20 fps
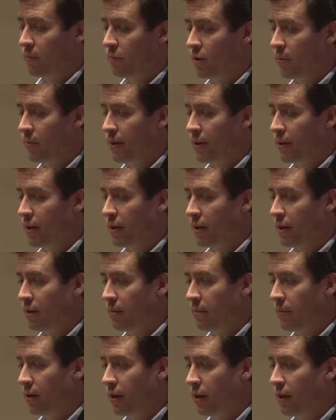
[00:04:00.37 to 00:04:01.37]
more about that in
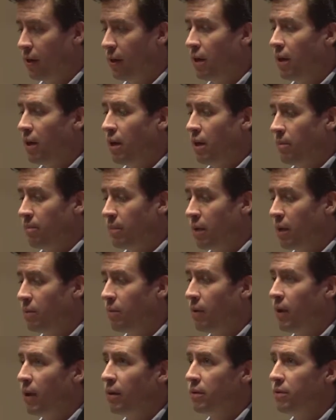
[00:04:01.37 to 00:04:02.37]
a minute.
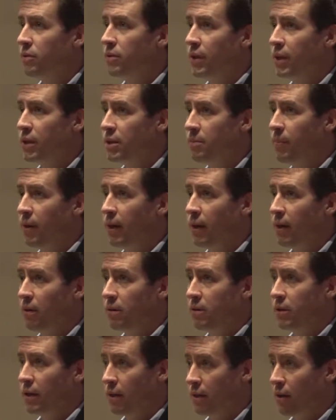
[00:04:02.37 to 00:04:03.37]
Meanwhile, sex
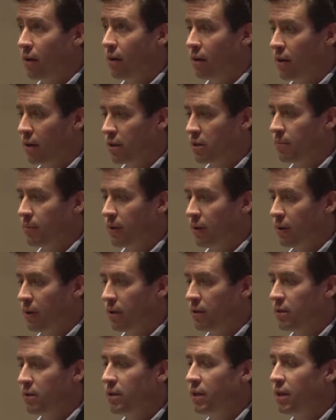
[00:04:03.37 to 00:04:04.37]
buyers, in our
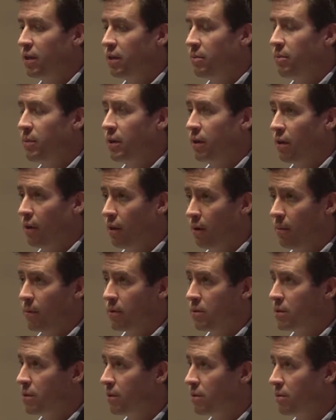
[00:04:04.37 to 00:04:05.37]
experience, tend to be
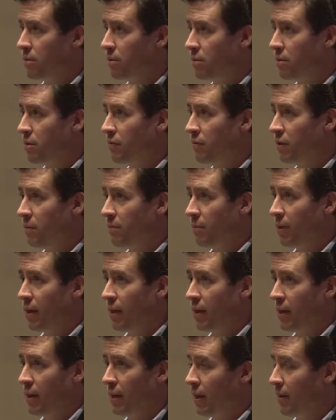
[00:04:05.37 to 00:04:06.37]
almost exclusively
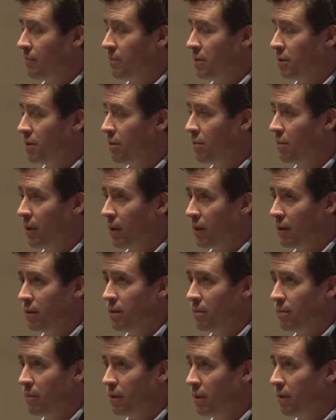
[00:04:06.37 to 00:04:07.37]
men, and I'm still waiting
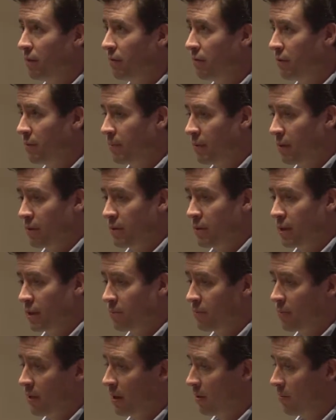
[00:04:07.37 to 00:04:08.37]
to meet a female
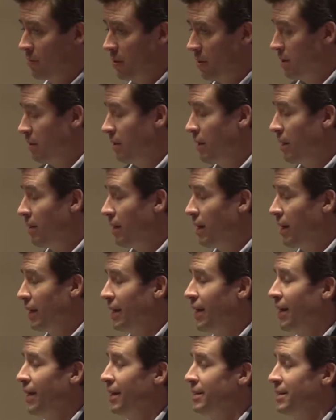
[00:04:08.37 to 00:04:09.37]
sex buyer, but I
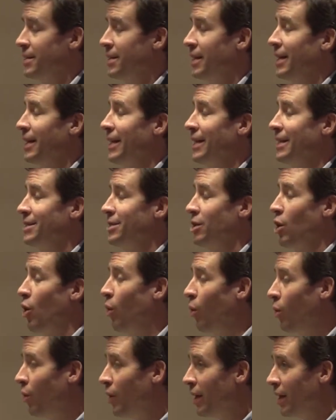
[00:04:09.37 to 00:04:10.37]
can't say it's
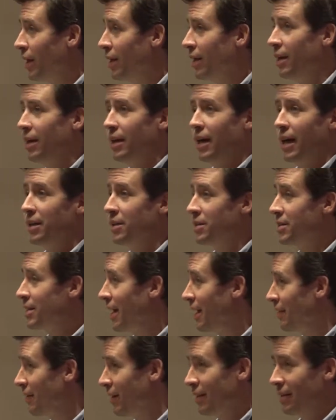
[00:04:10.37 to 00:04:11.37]
only. I just
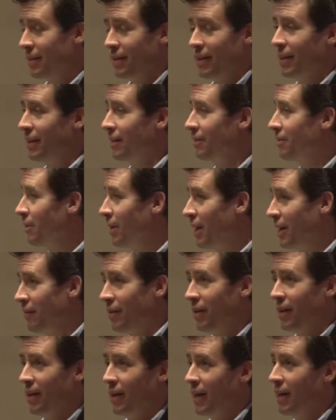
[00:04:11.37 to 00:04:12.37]
haven't, we
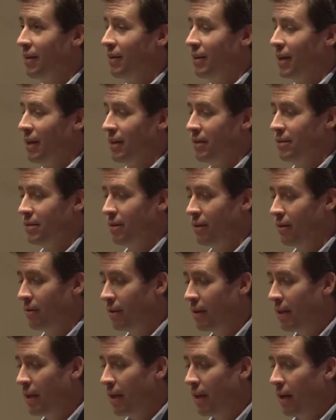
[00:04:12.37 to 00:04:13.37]
haven't hung out yet. So
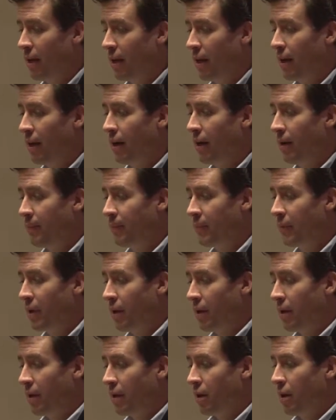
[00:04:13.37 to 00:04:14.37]

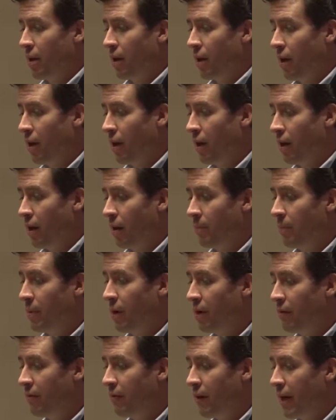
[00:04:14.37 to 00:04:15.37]

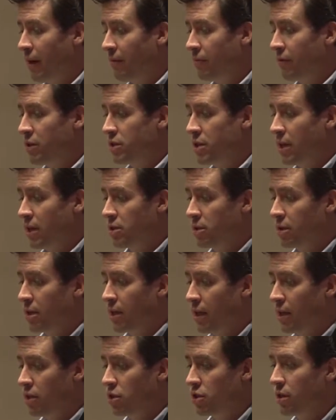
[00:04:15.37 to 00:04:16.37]
above average
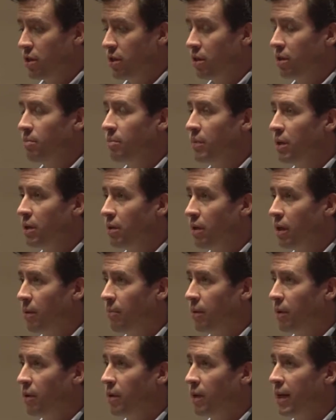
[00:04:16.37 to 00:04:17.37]
education, middle
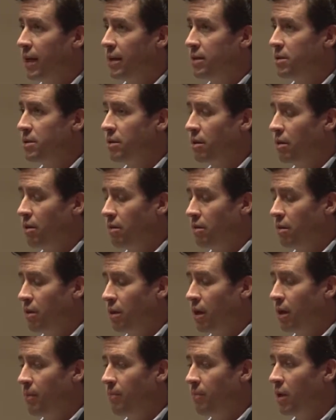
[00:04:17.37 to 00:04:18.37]
upper class.
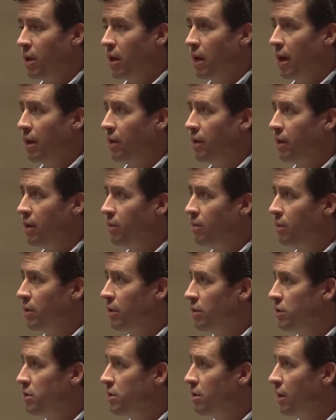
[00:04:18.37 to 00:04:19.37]
So I think what
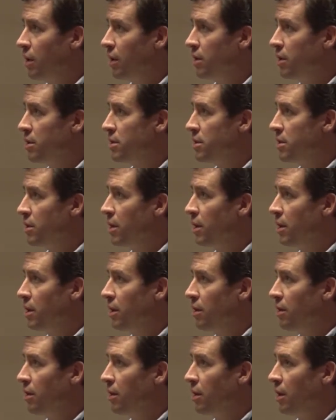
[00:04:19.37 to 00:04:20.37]
you're starting to see
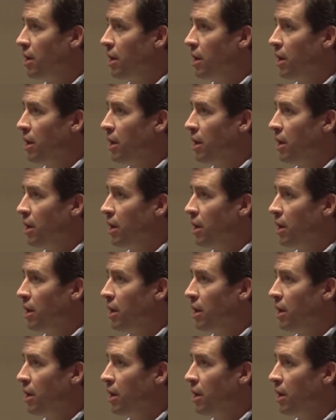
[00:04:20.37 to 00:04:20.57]
here